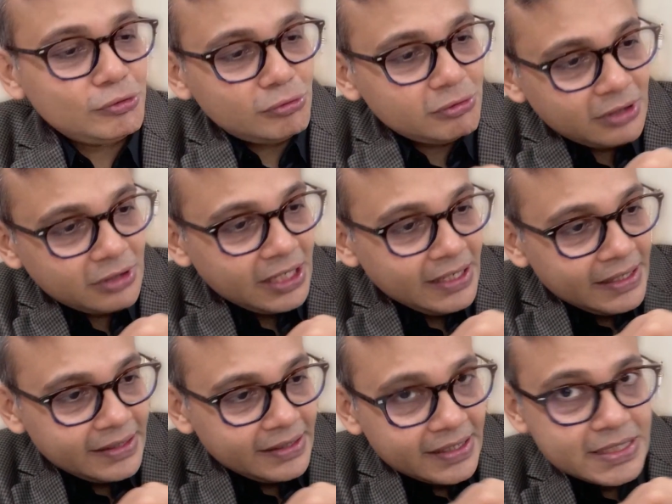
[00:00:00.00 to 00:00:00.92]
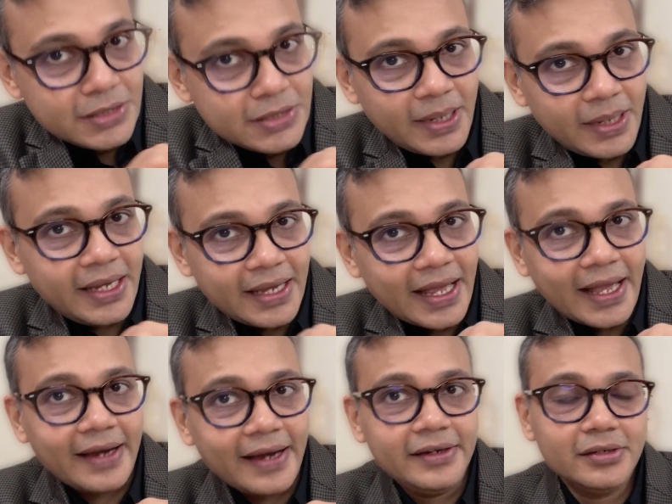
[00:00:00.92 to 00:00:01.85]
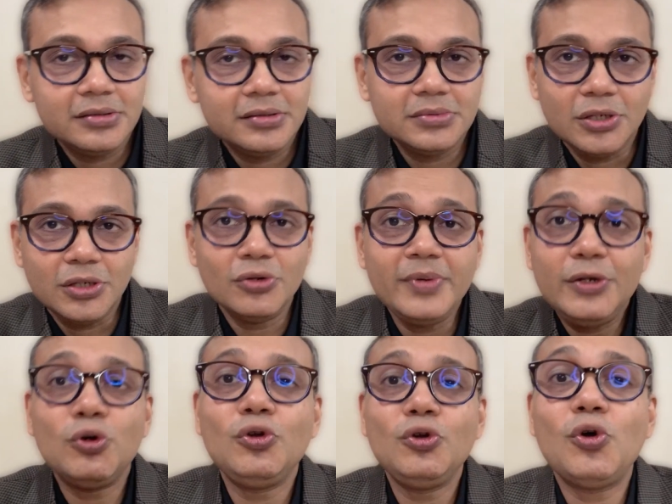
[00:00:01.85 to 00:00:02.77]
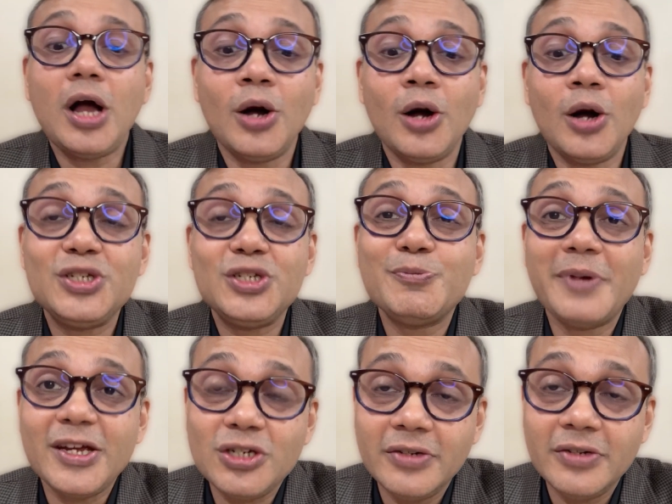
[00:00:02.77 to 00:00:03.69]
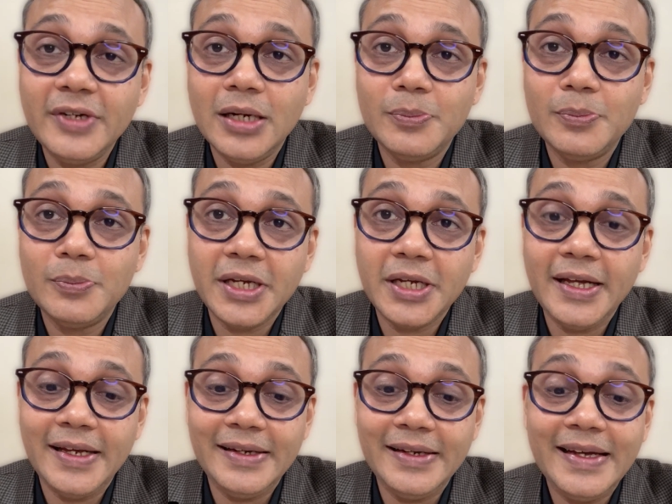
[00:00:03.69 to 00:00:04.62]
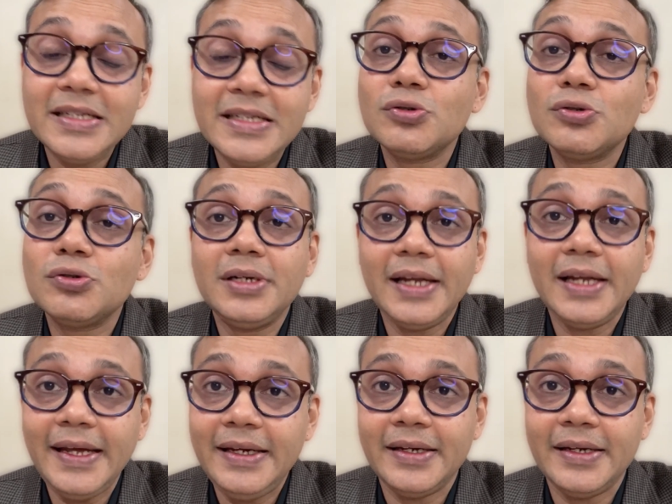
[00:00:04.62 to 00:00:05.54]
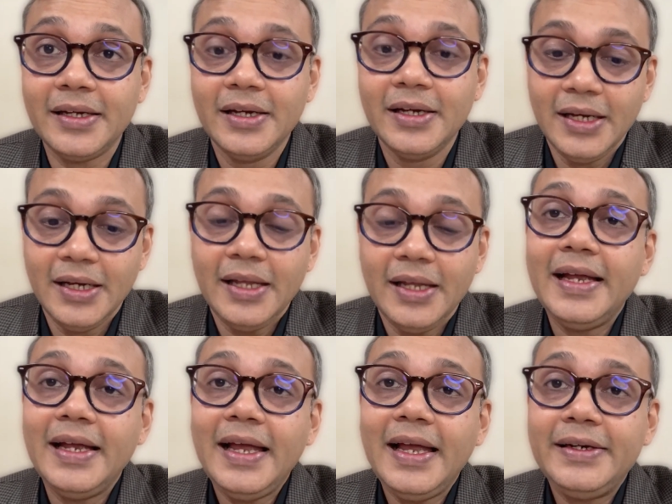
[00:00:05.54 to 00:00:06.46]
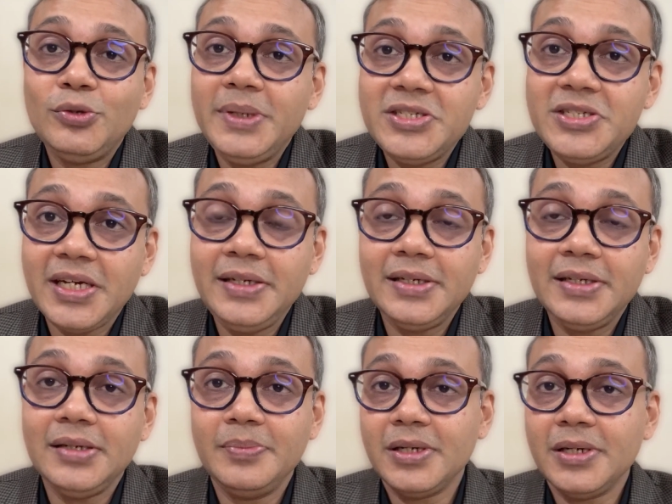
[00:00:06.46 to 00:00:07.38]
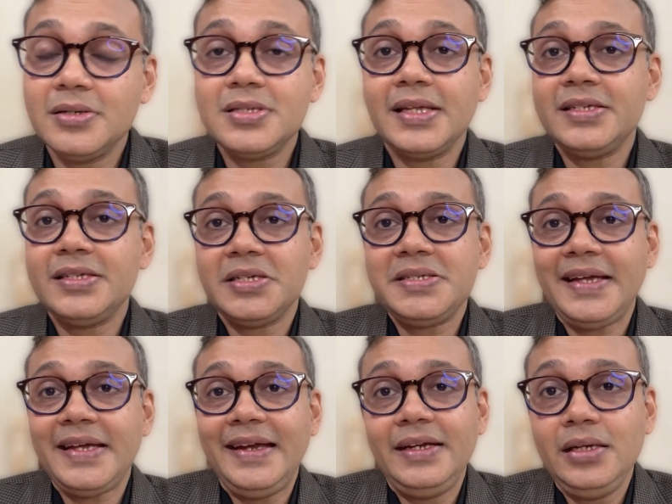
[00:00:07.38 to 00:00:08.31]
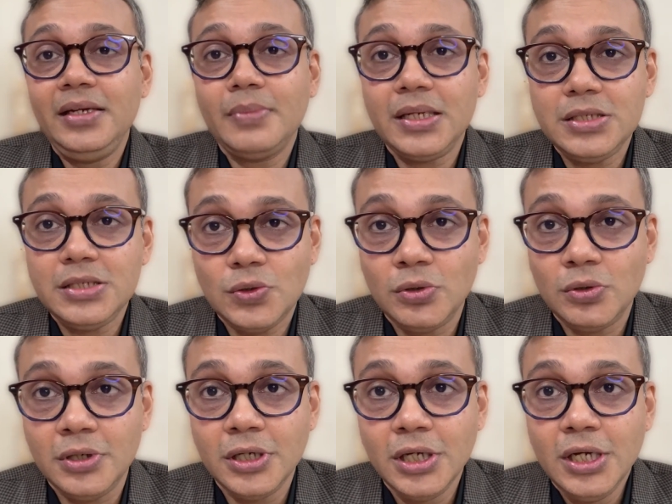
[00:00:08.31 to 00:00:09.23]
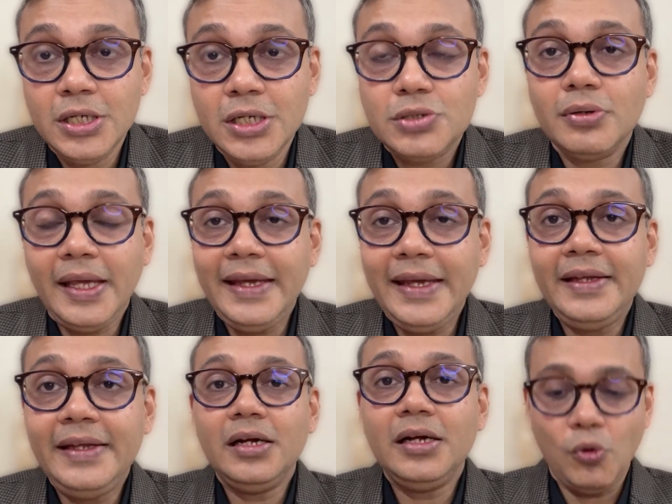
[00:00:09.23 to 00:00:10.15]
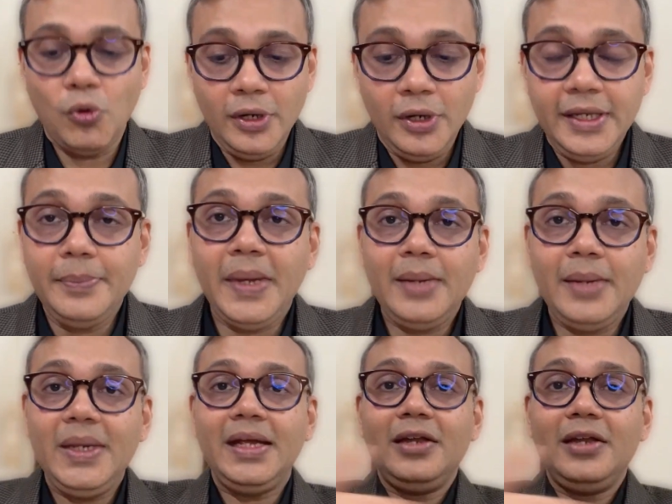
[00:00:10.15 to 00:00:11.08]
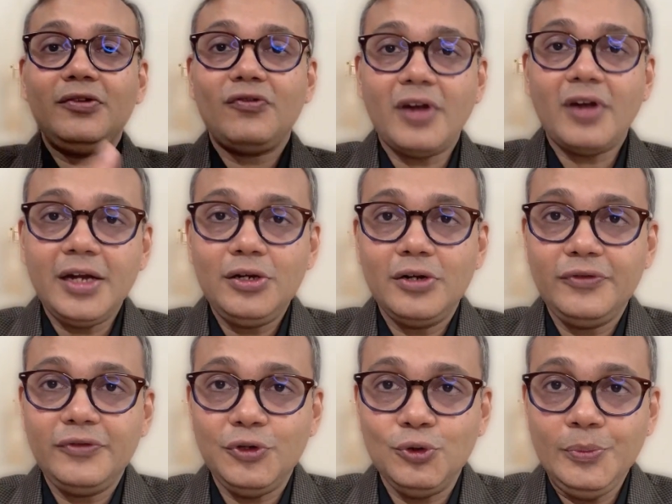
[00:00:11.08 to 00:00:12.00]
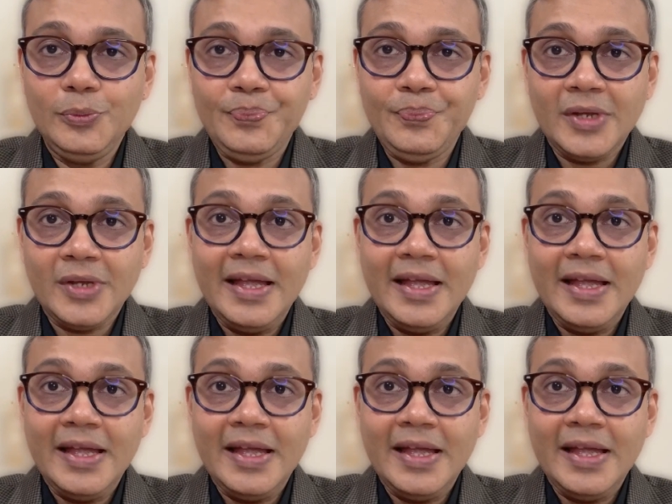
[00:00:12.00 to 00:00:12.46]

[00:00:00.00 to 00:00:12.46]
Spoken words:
do this way, and, we don't know how much pressure we are putting in. Kids don't like it. They like to be gentle because they're just 18 months old. So either hold the baby in front of you,